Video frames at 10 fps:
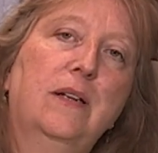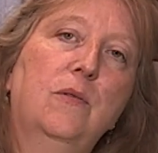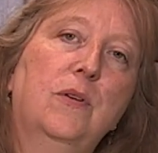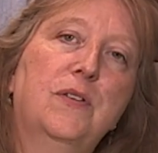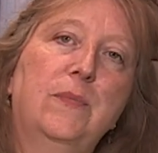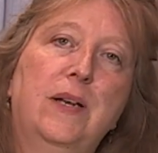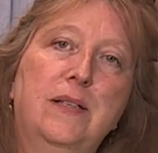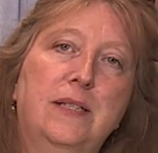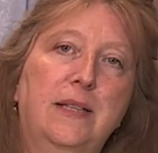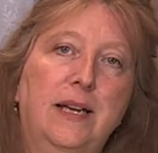that
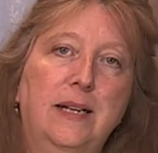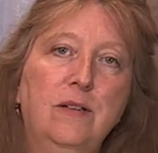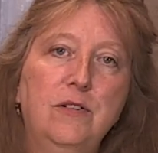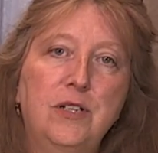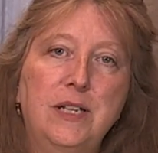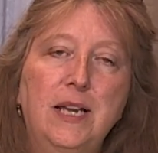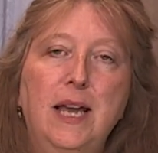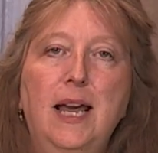corresponds to that energy.